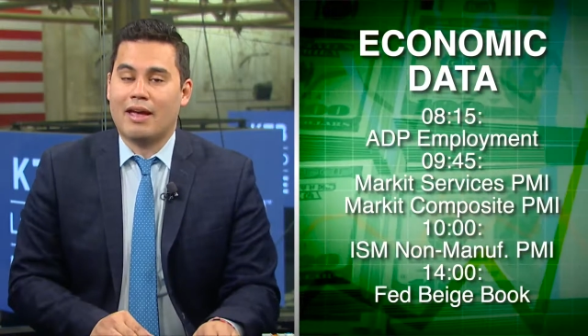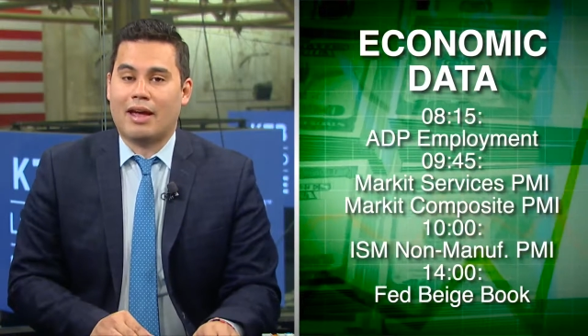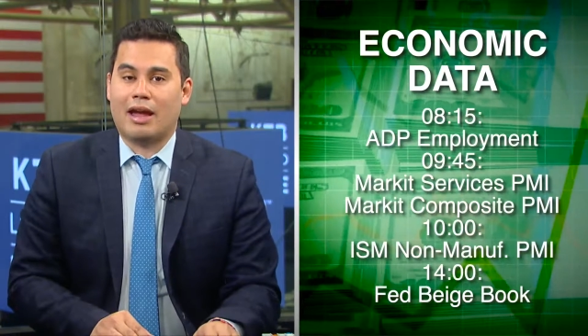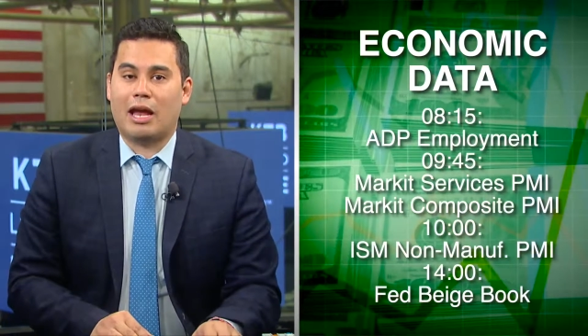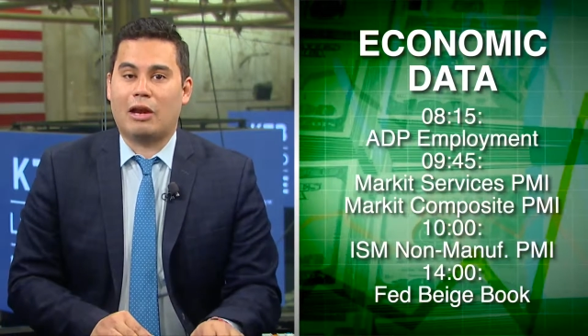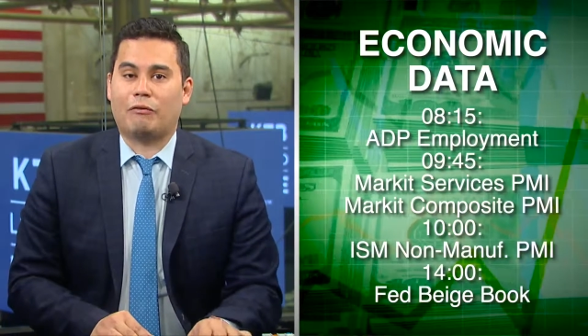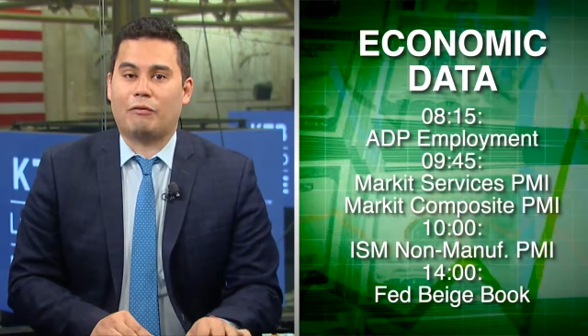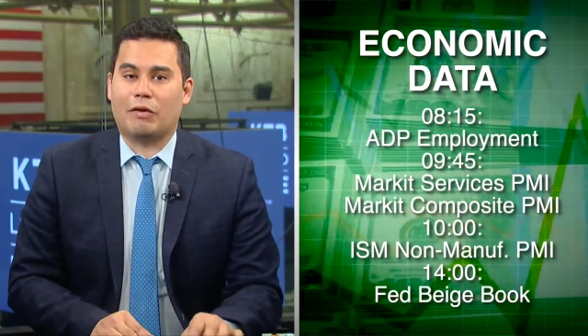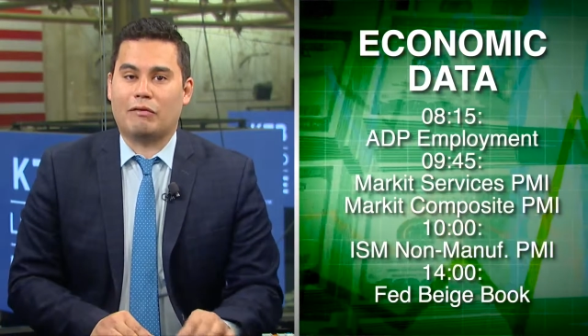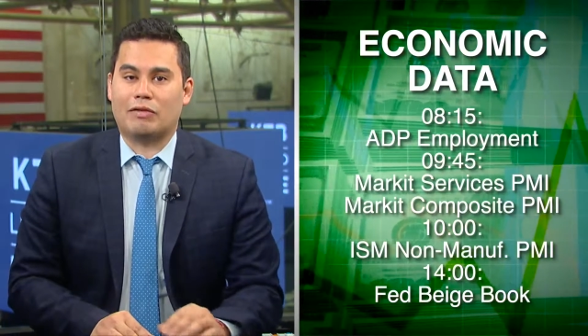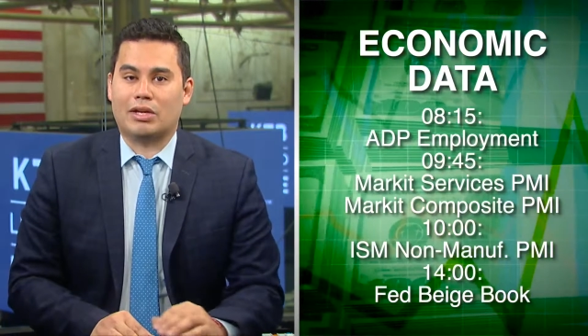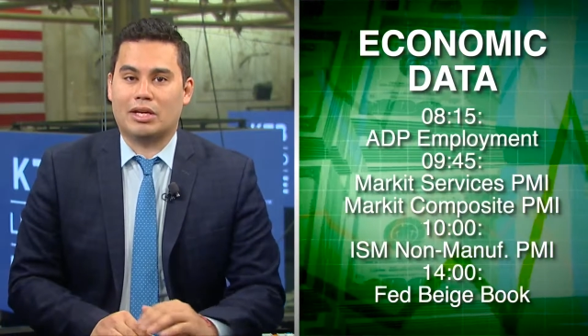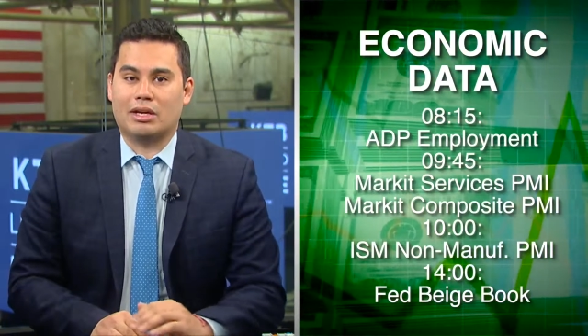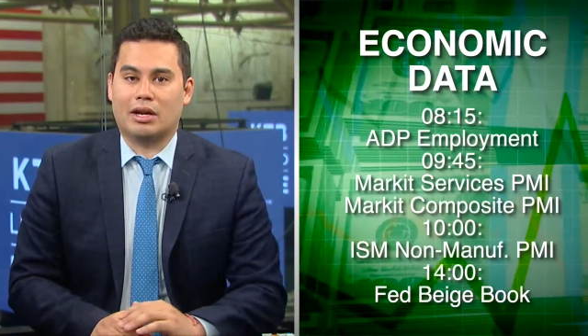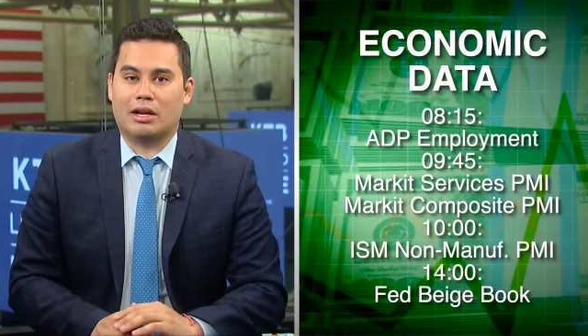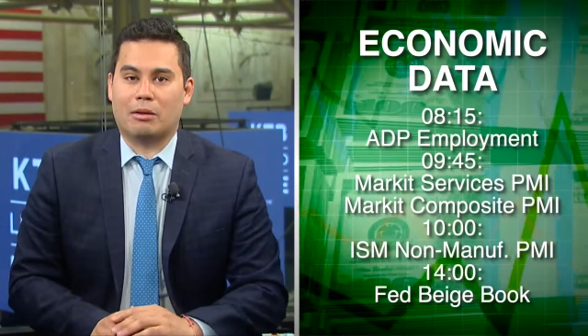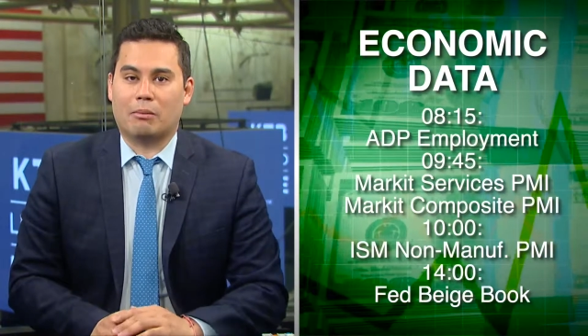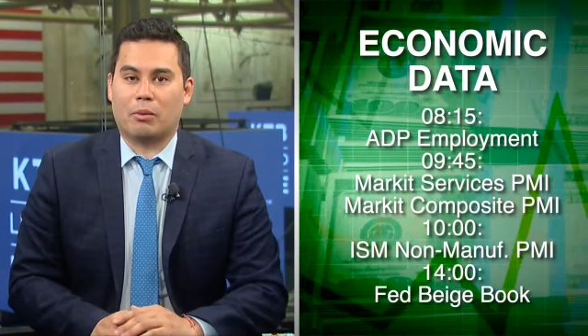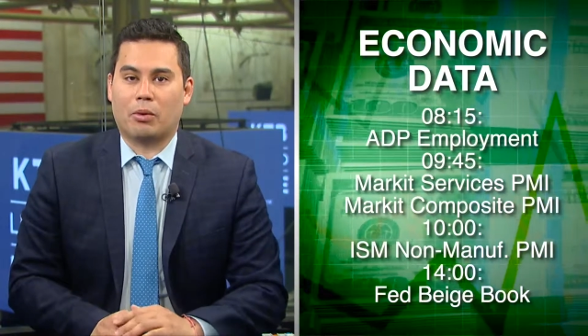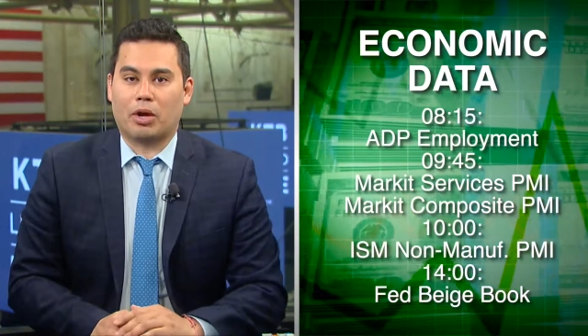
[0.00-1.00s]
8:15
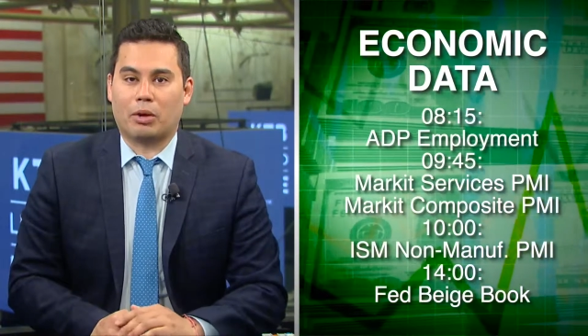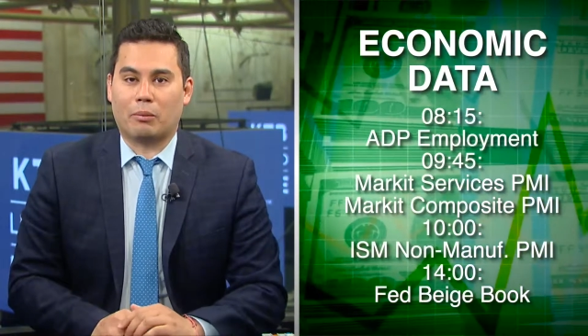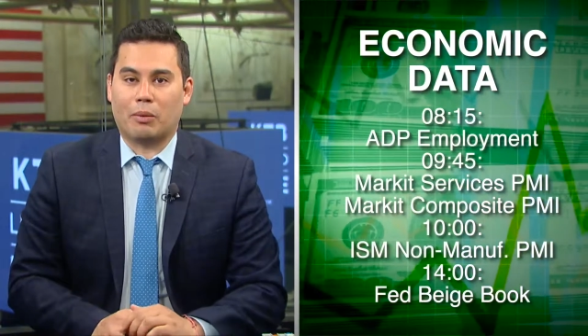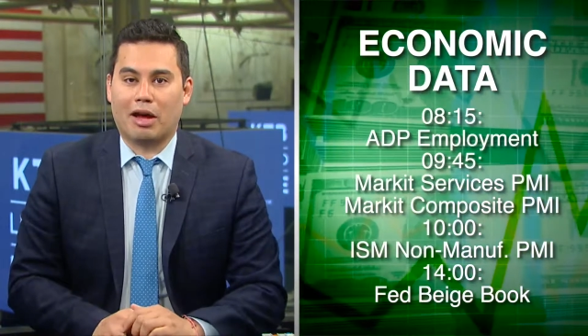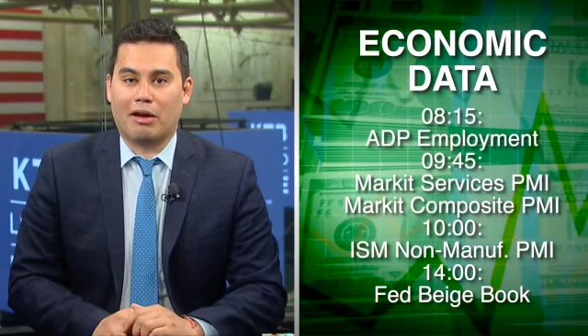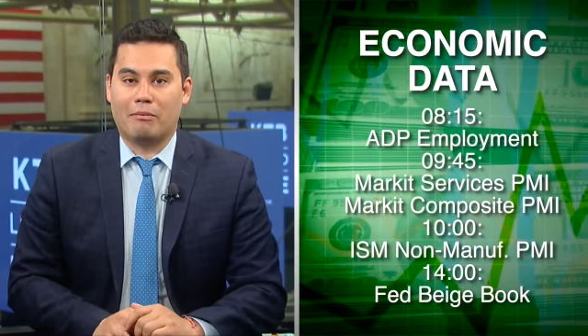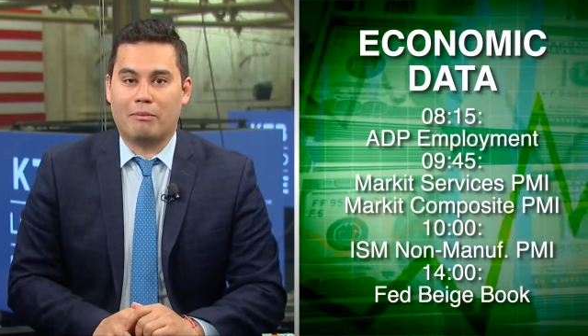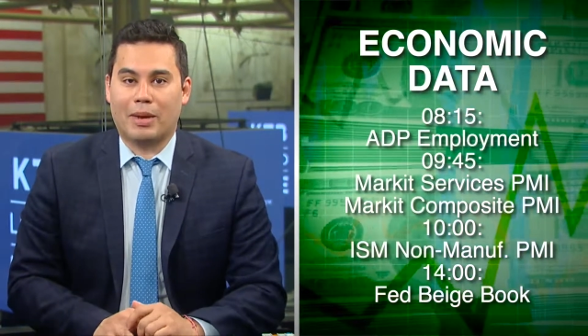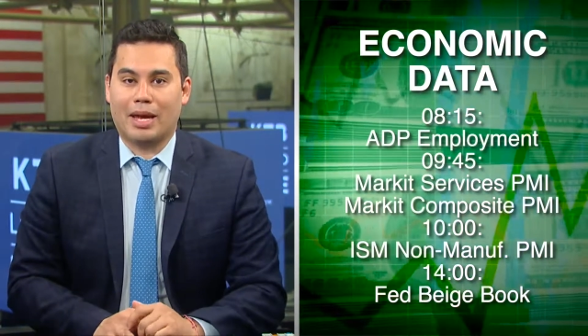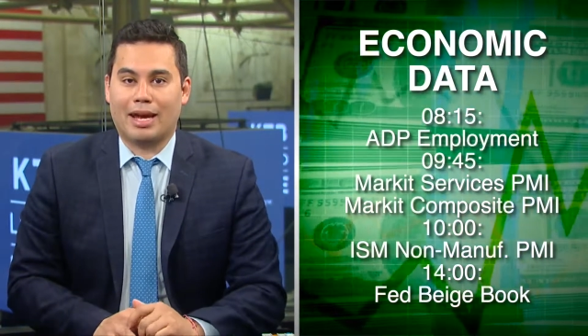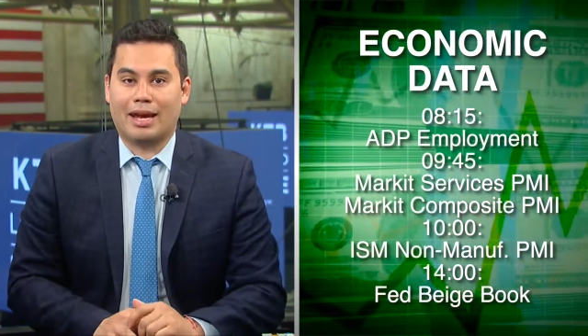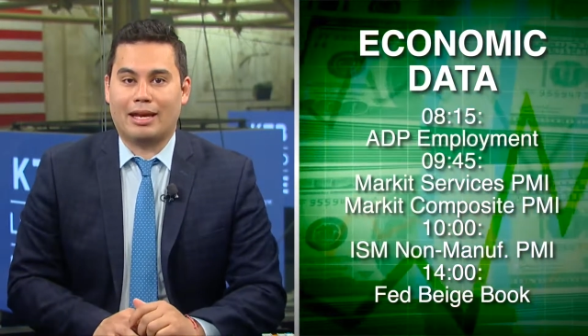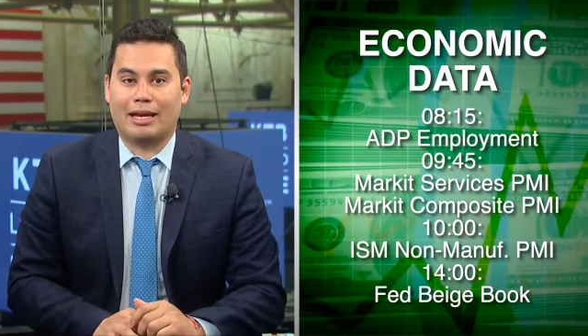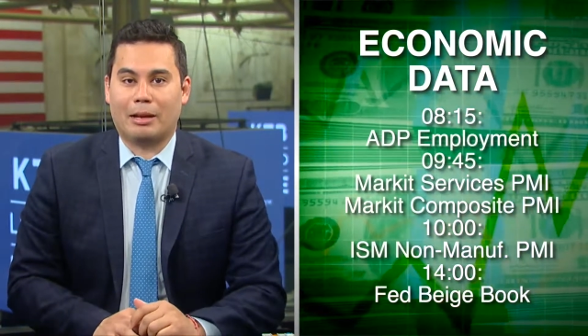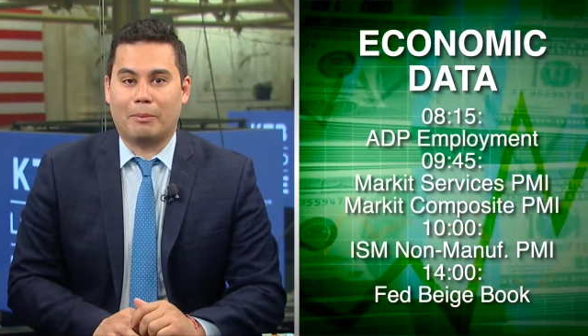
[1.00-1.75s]
in the morning, we have May